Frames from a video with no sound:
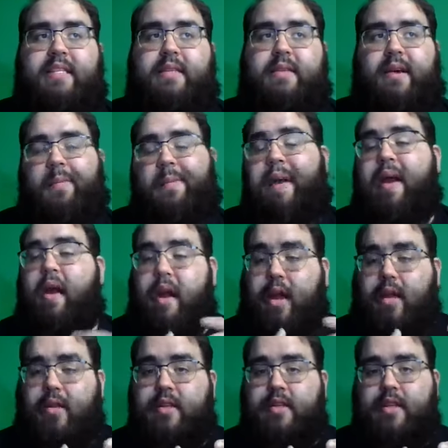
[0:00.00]
as
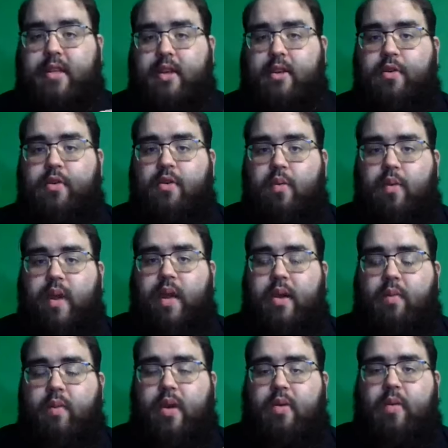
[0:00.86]
Americans do,
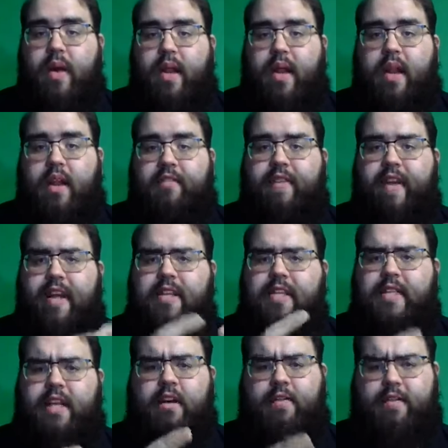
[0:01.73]
we read it in a
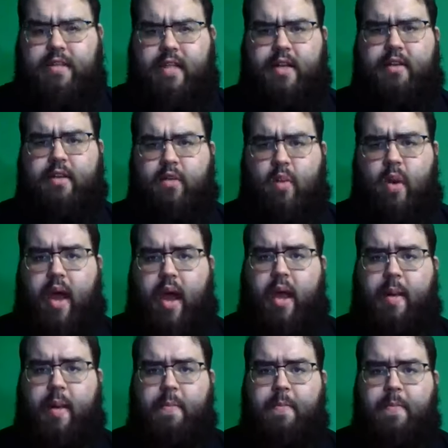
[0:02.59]
very self-centered
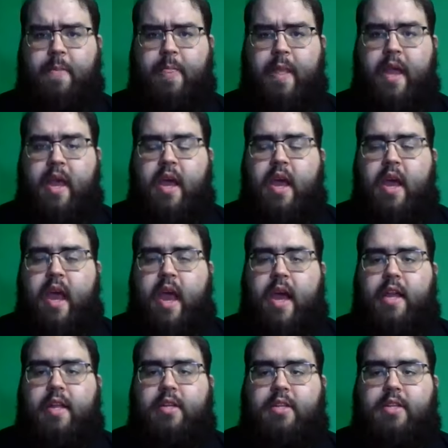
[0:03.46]
way.
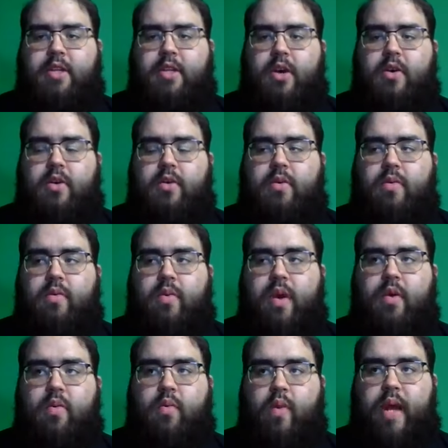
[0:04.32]
And so
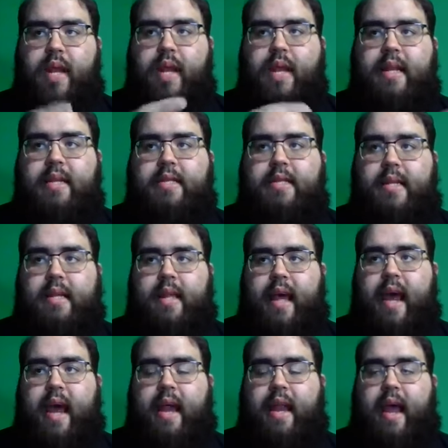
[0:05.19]
we read into
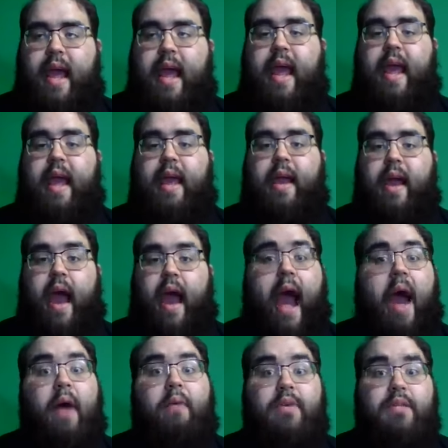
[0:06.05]
that, hey,
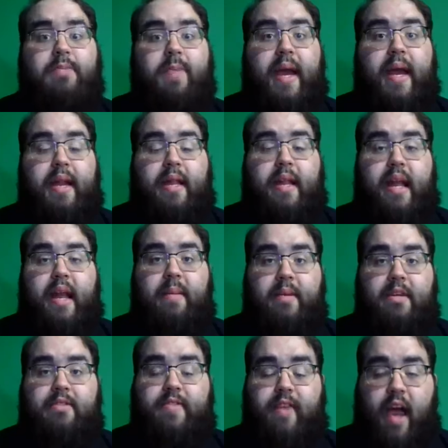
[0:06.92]
I was made in the
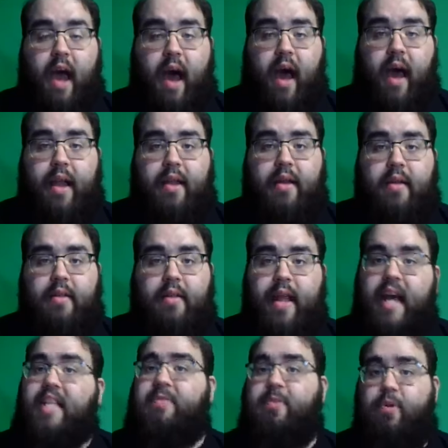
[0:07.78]
image of God.
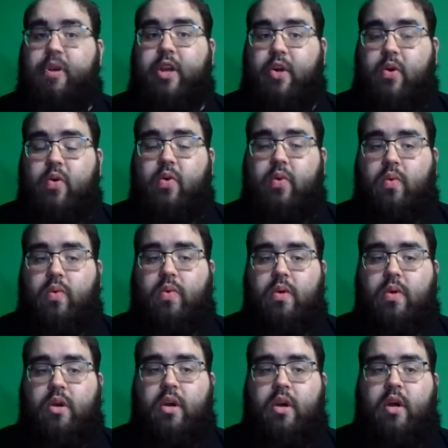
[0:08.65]
That's pretty cool.
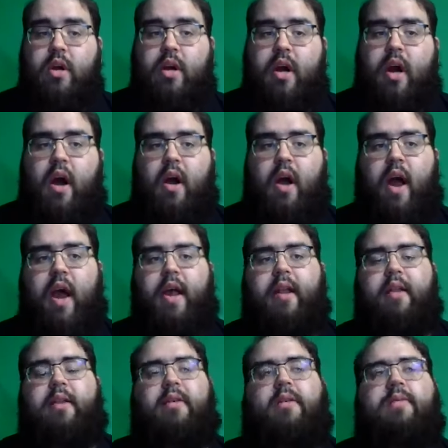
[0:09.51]
All
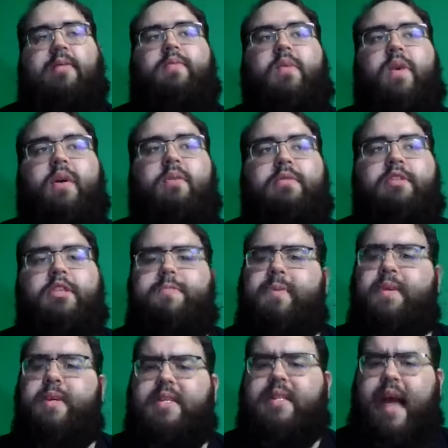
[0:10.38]
right. Well,
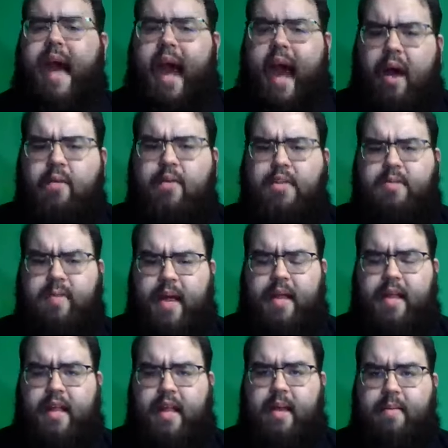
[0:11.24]
just because I was
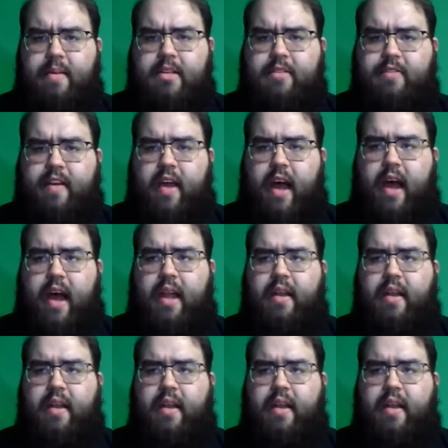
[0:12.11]
made in the image of